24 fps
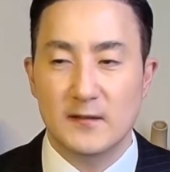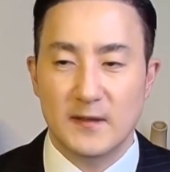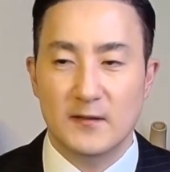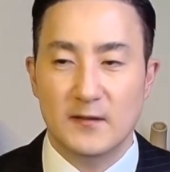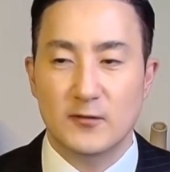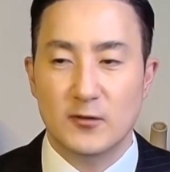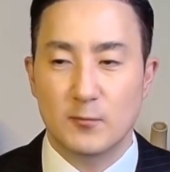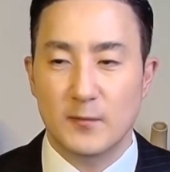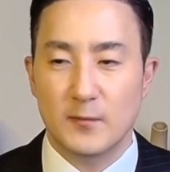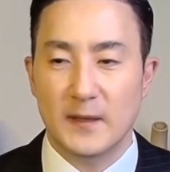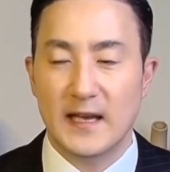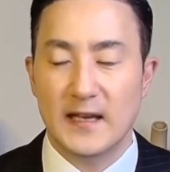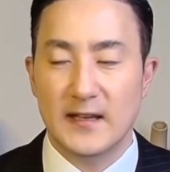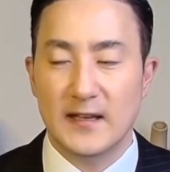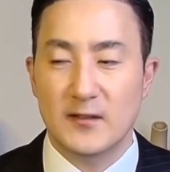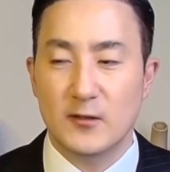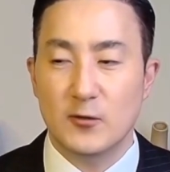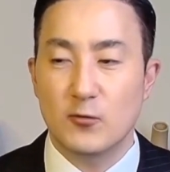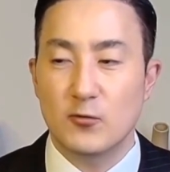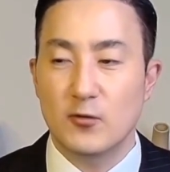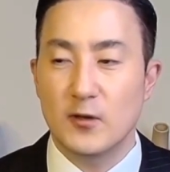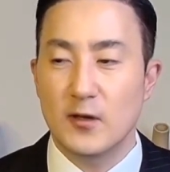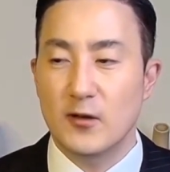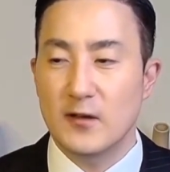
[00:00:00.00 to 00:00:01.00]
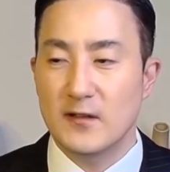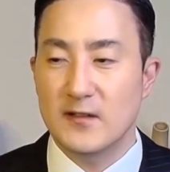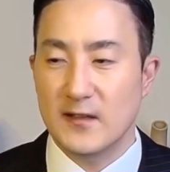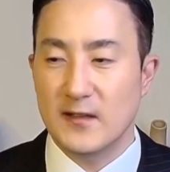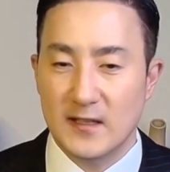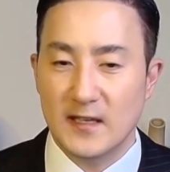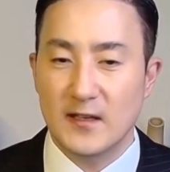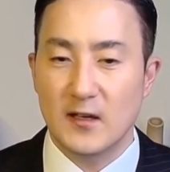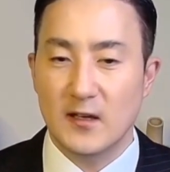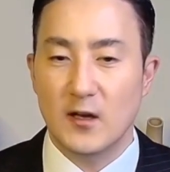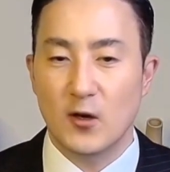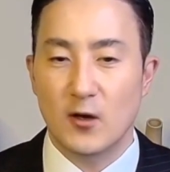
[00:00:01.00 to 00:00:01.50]
if you pass the real
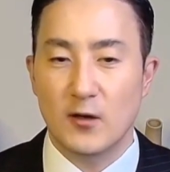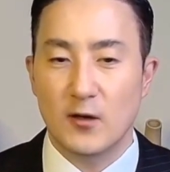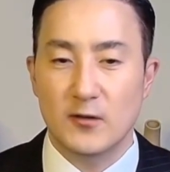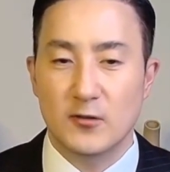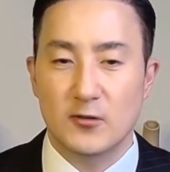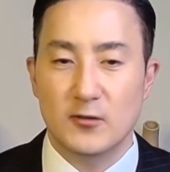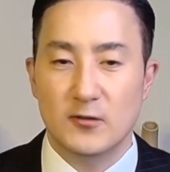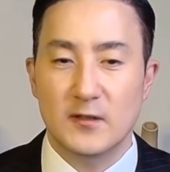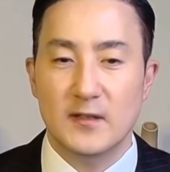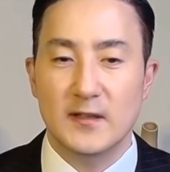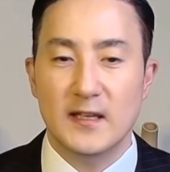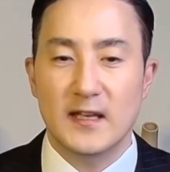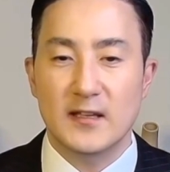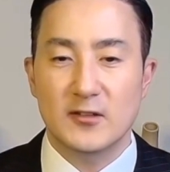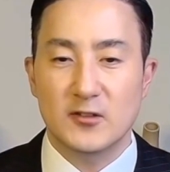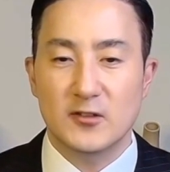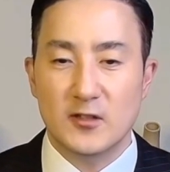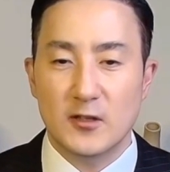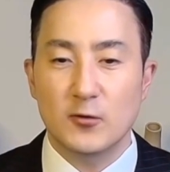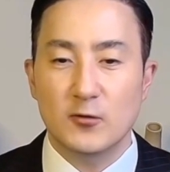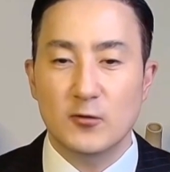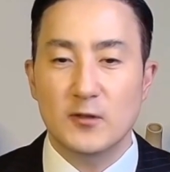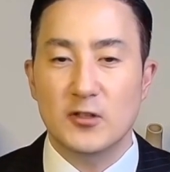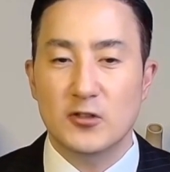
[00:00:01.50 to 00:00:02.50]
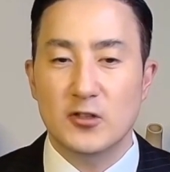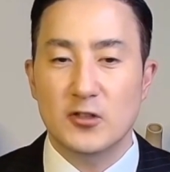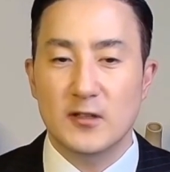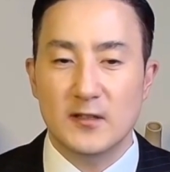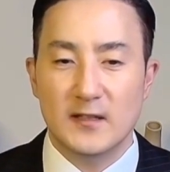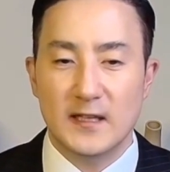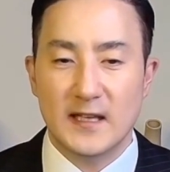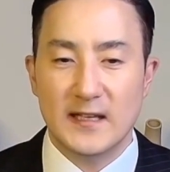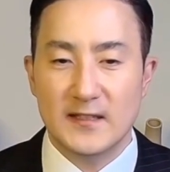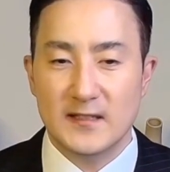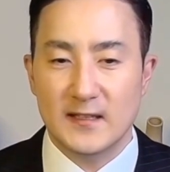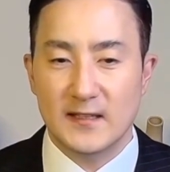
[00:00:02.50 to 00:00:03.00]
estate on to the next
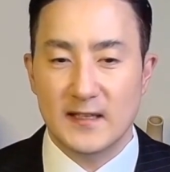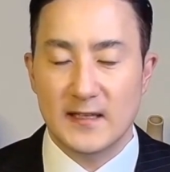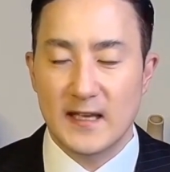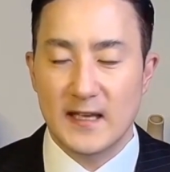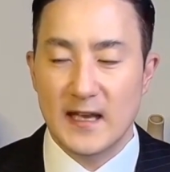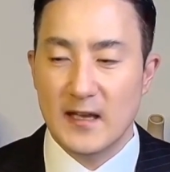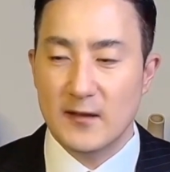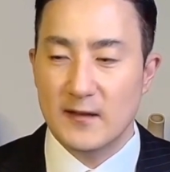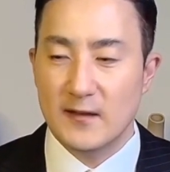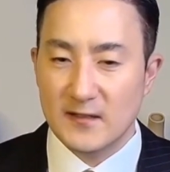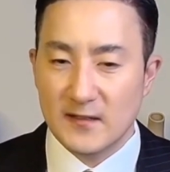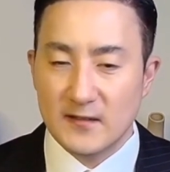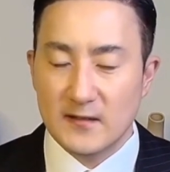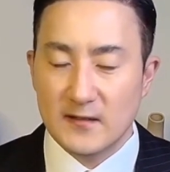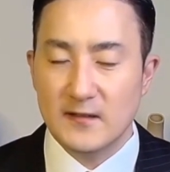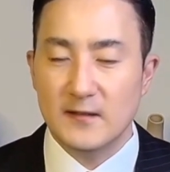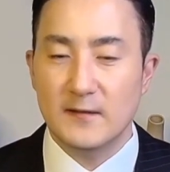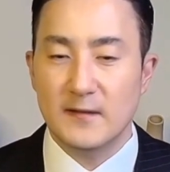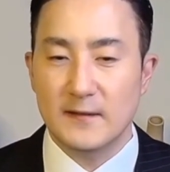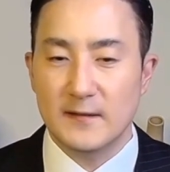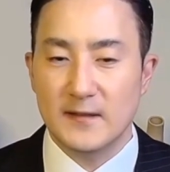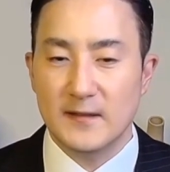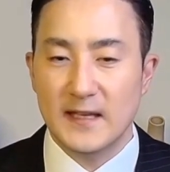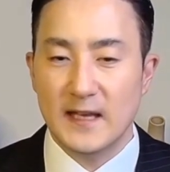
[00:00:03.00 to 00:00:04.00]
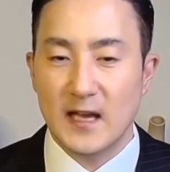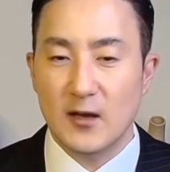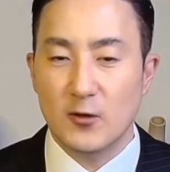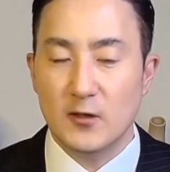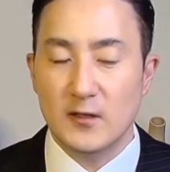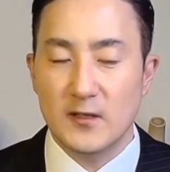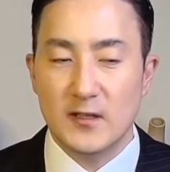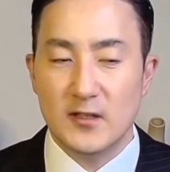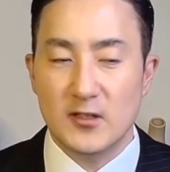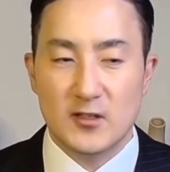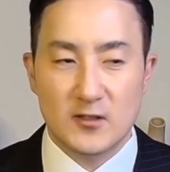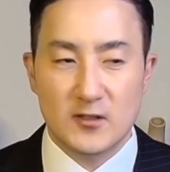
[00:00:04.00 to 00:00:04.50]
generation as an inheritance, the
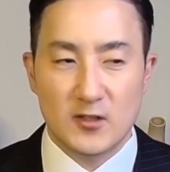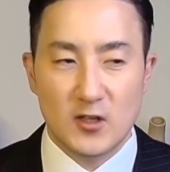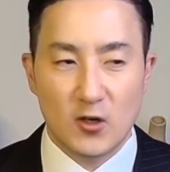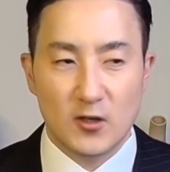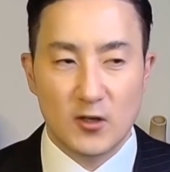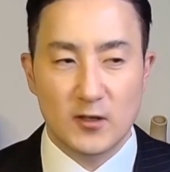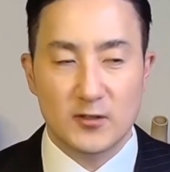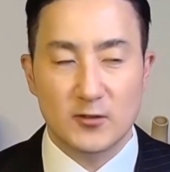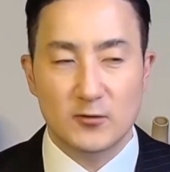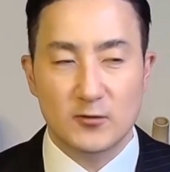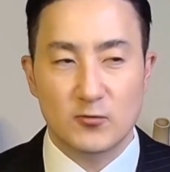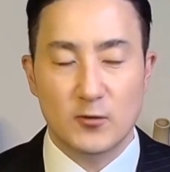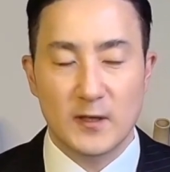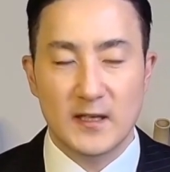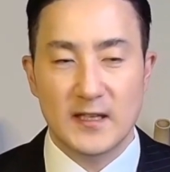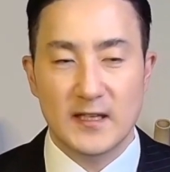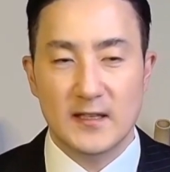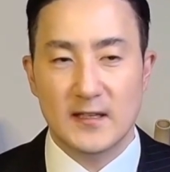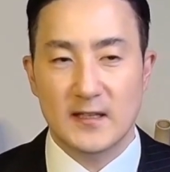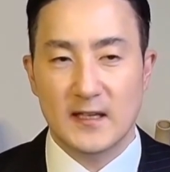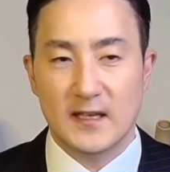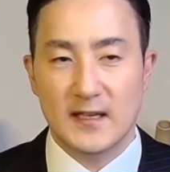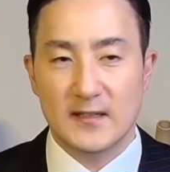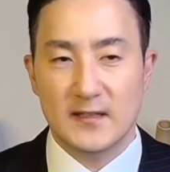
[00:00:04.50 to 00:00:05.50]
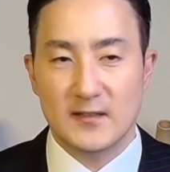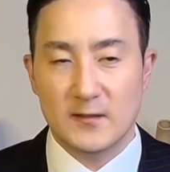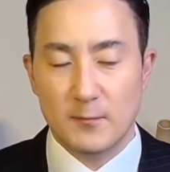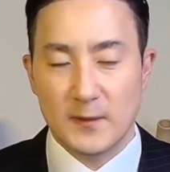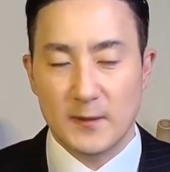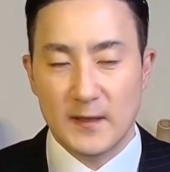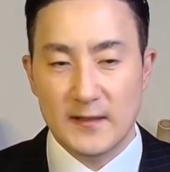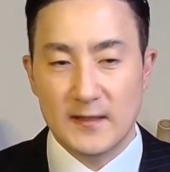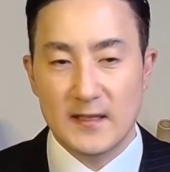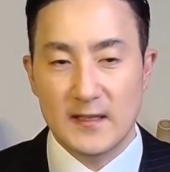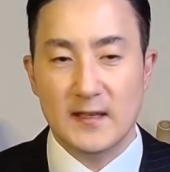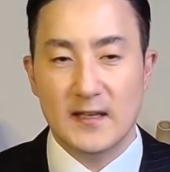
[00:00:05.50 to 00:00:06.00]
acquisition cost recognized
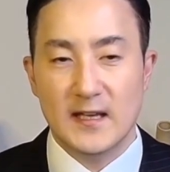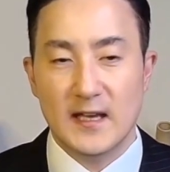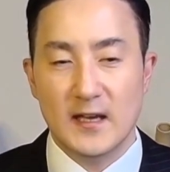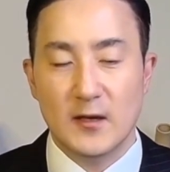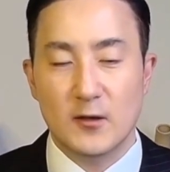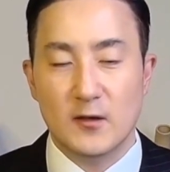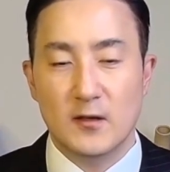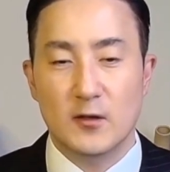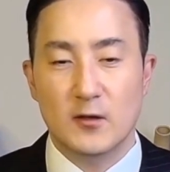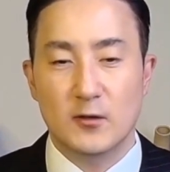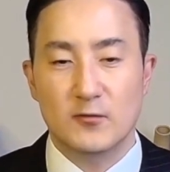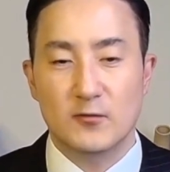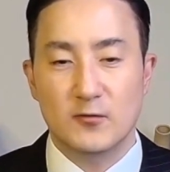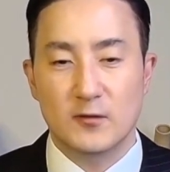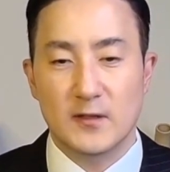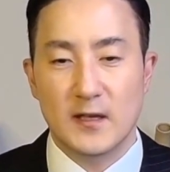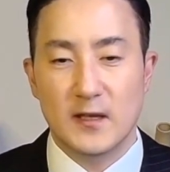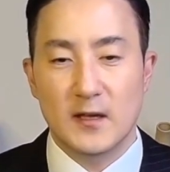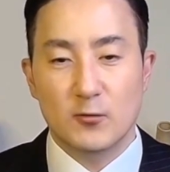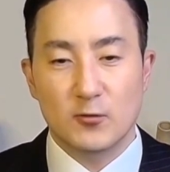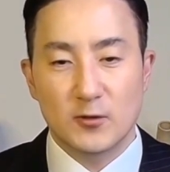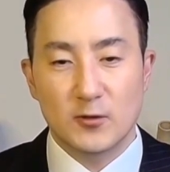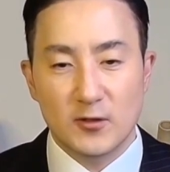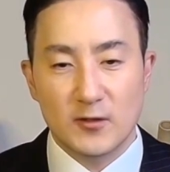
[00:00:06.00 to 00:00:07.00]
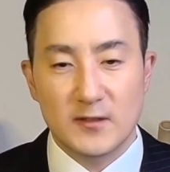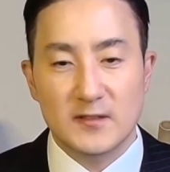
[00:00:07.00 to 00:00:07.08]
by the inheritor for that real